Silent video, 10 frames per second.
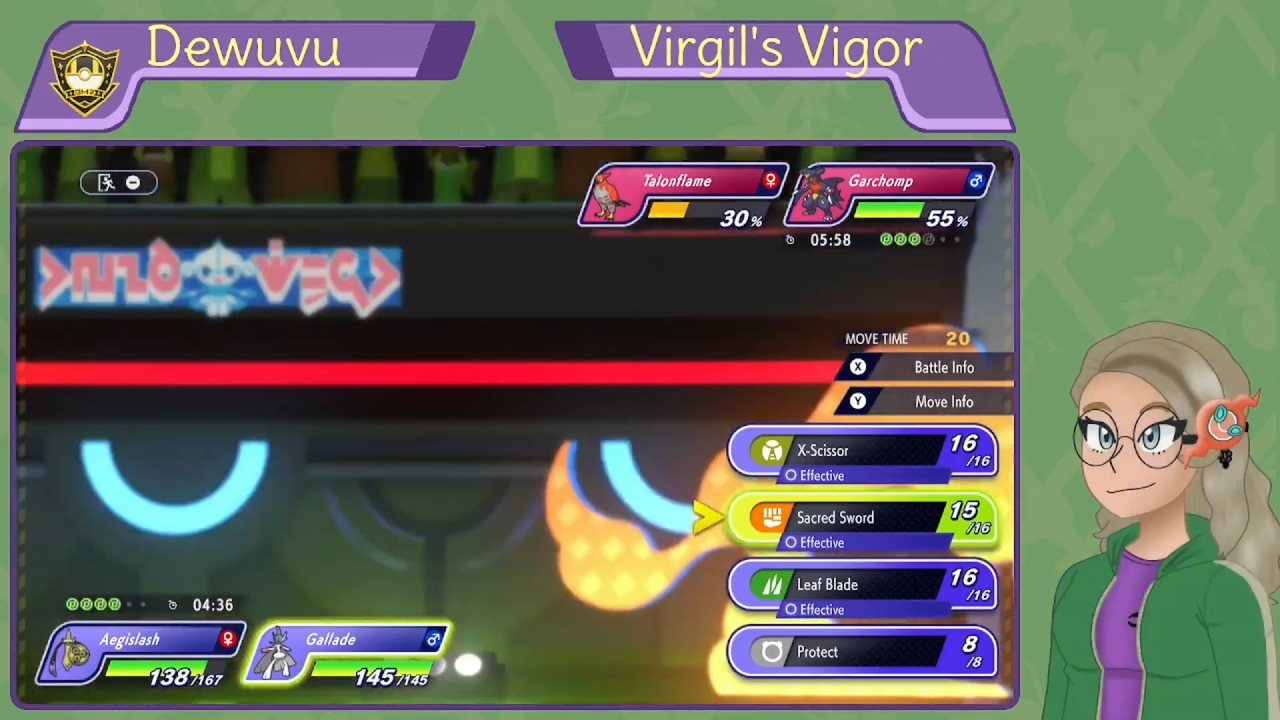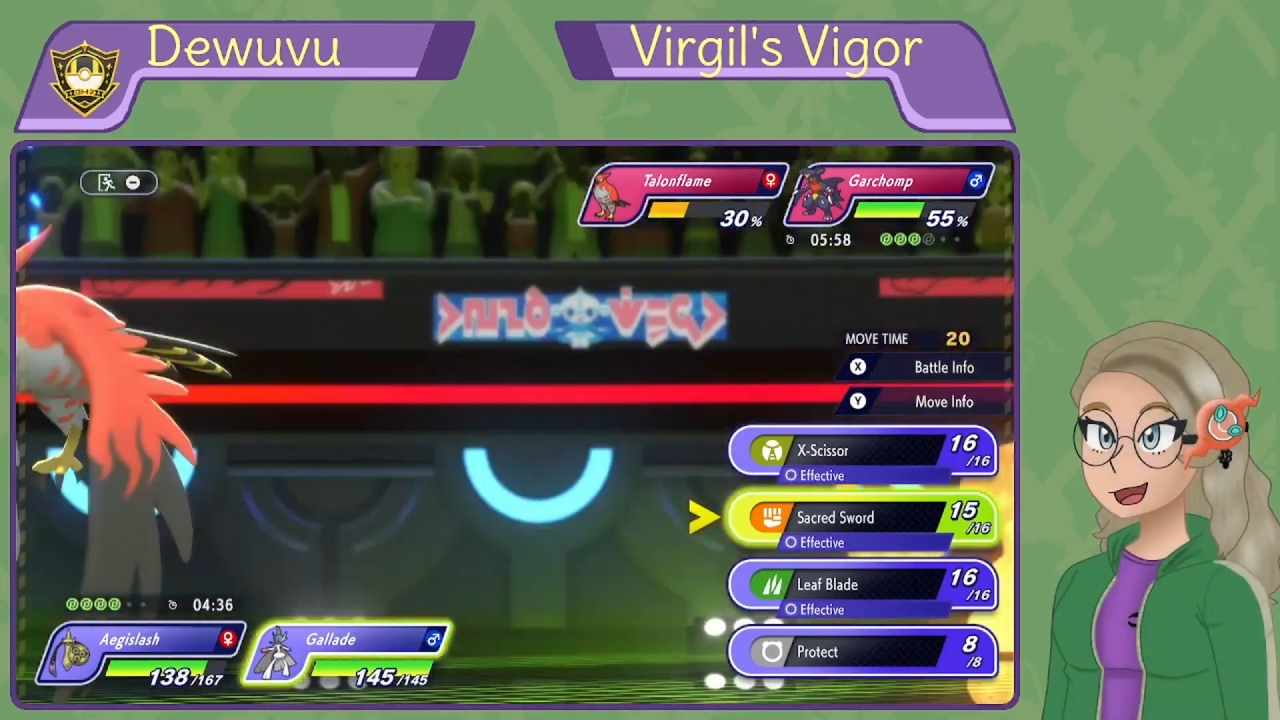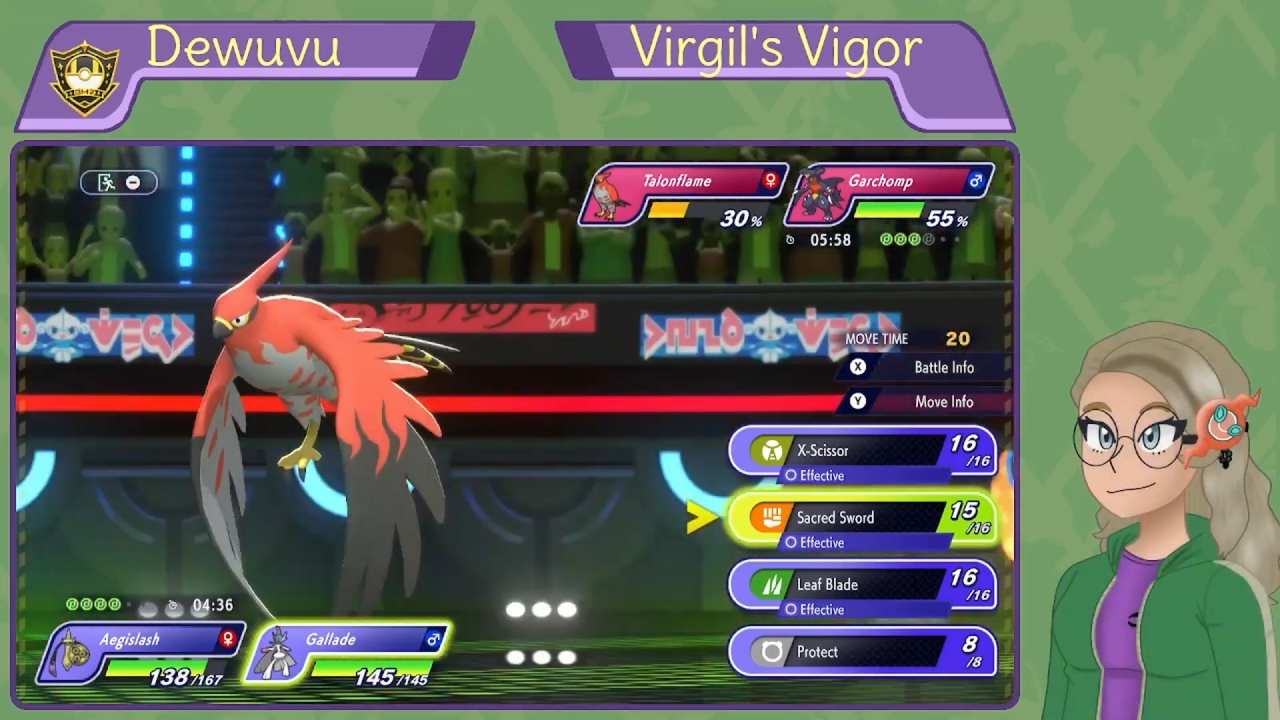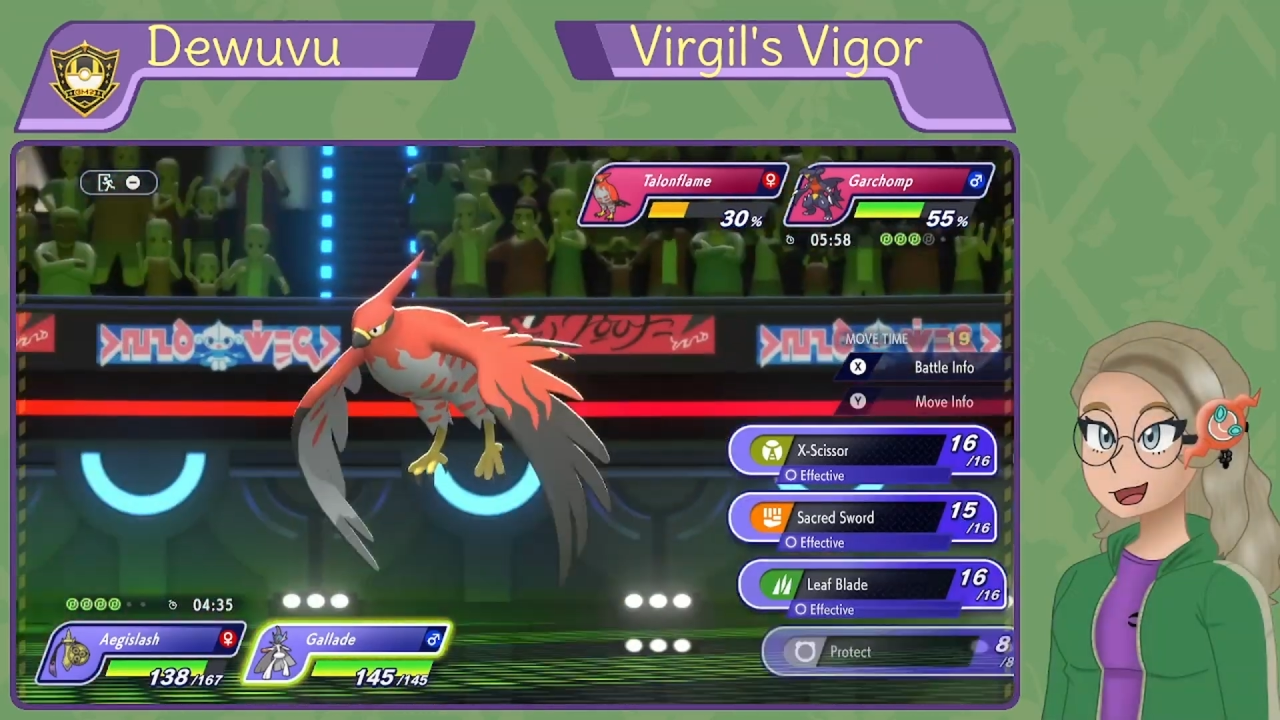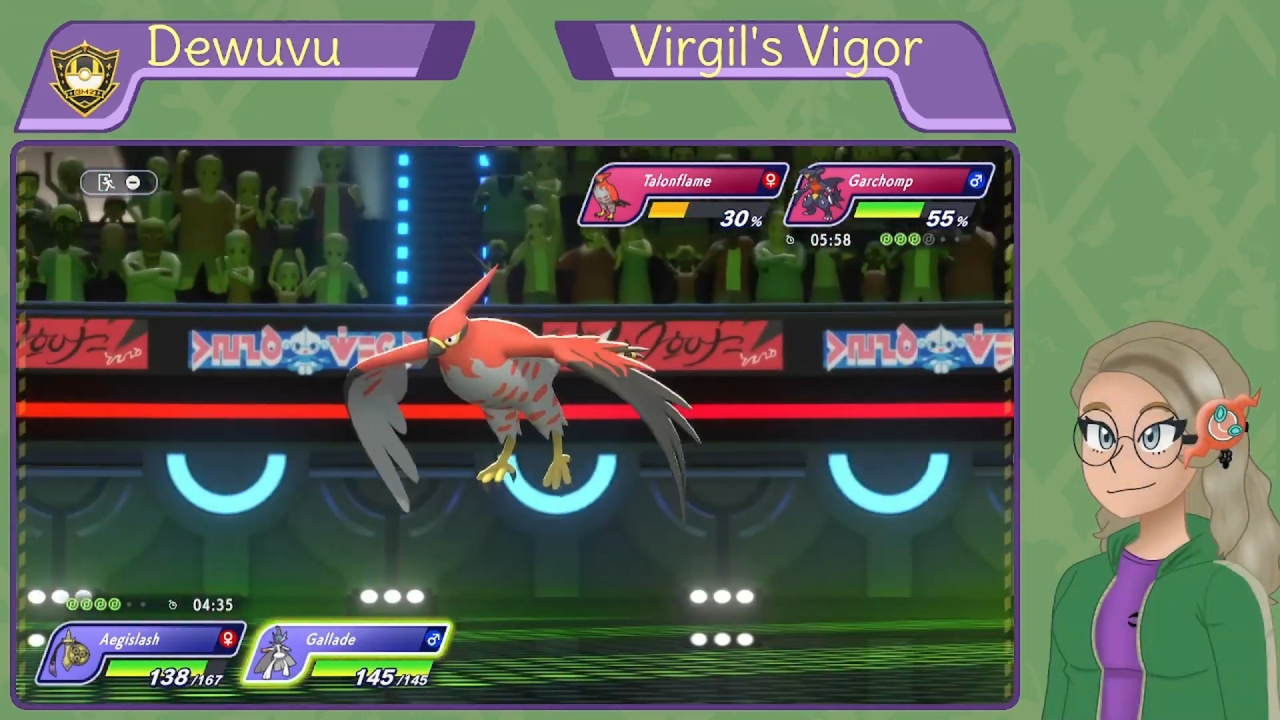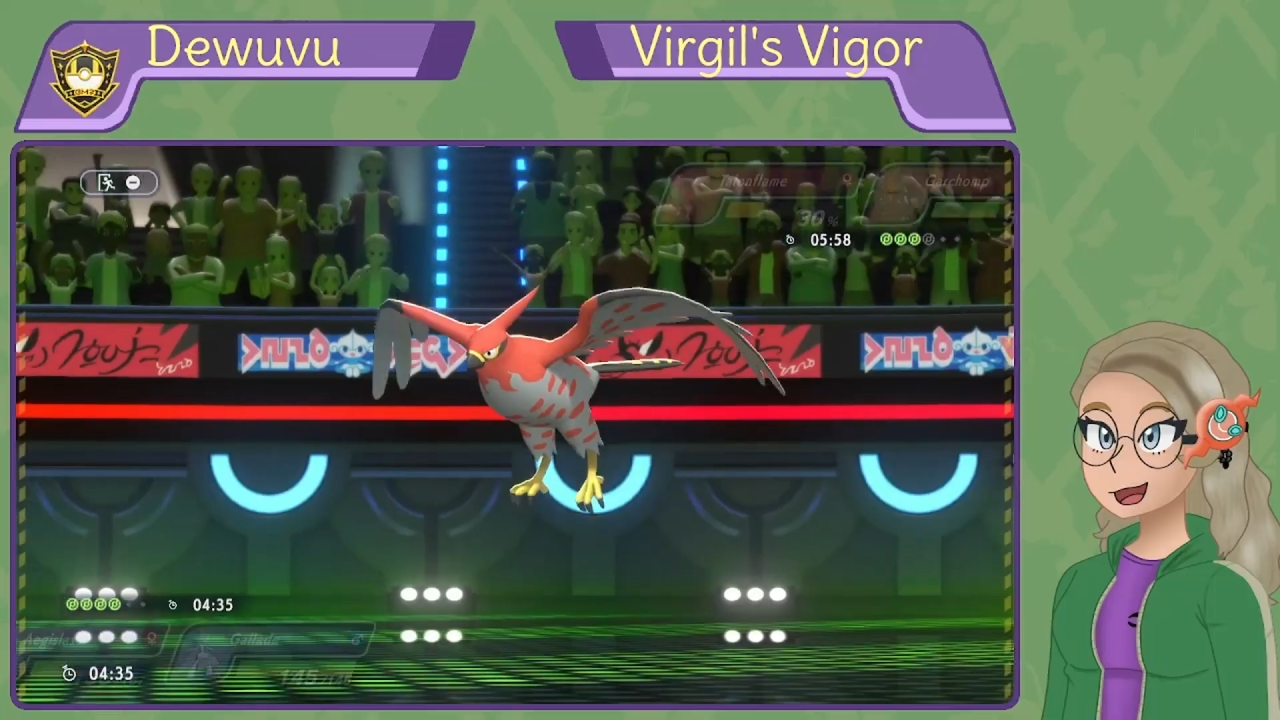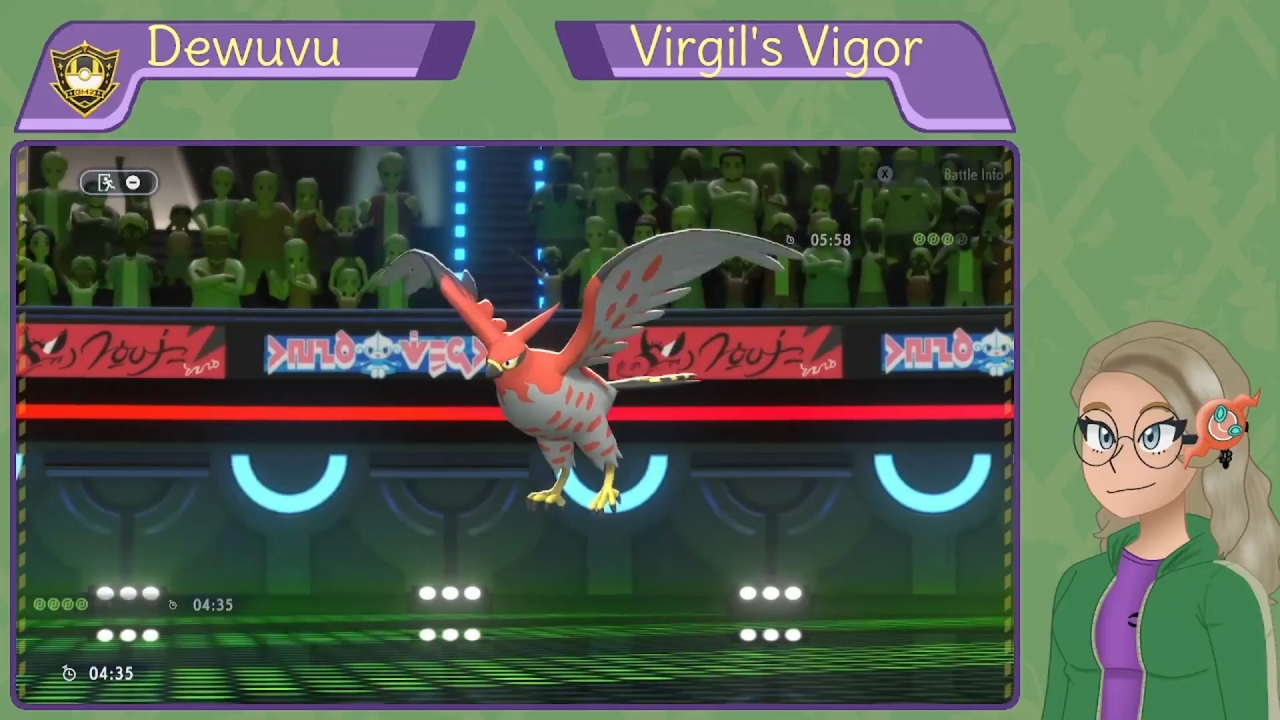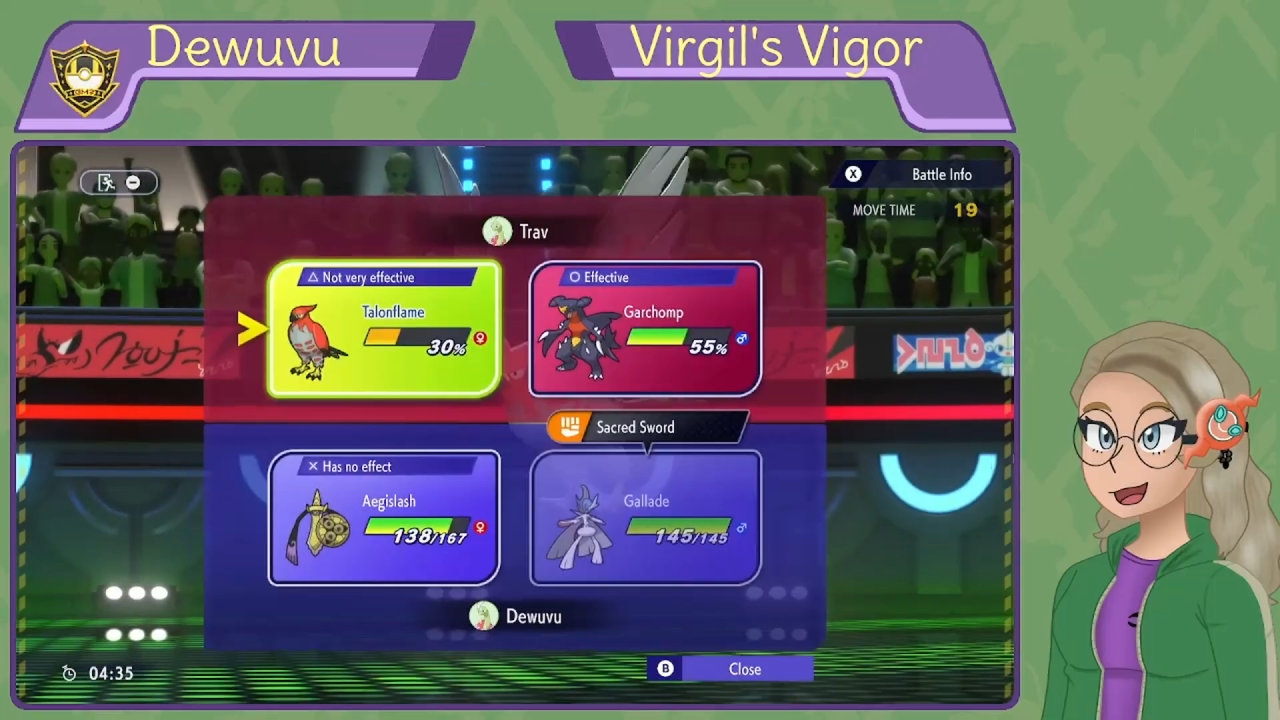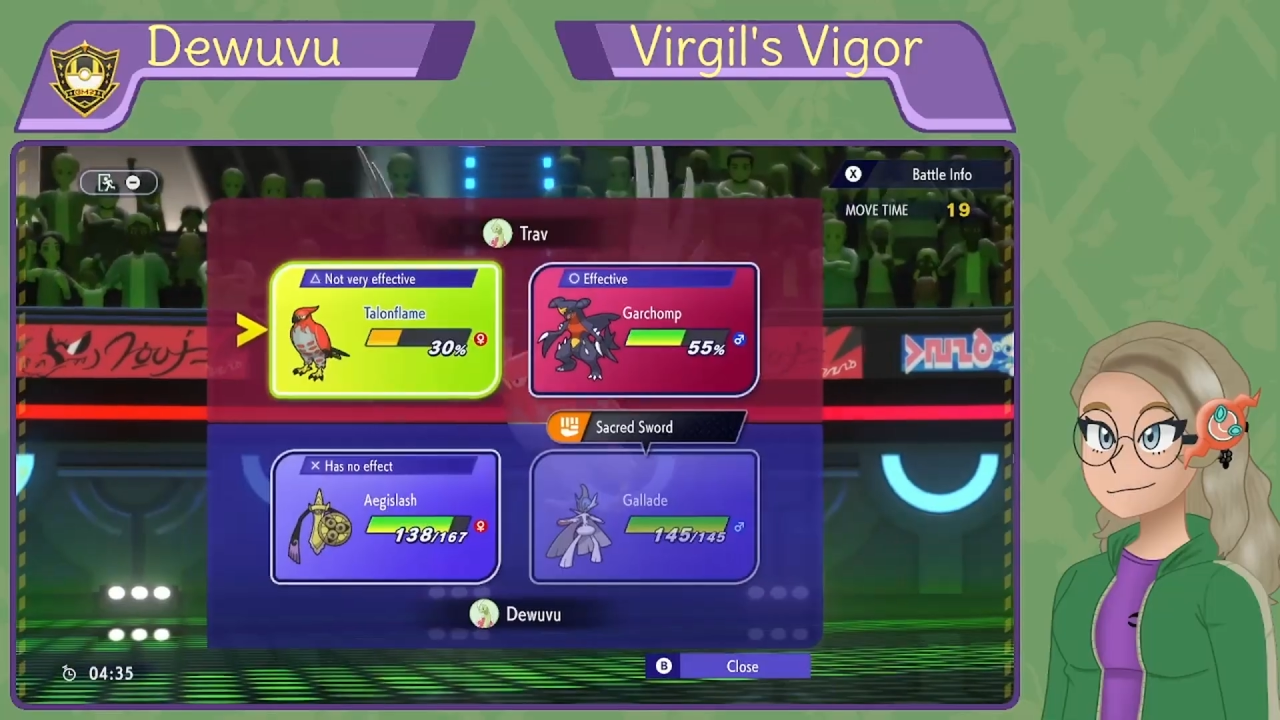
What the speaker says: Gallade because it's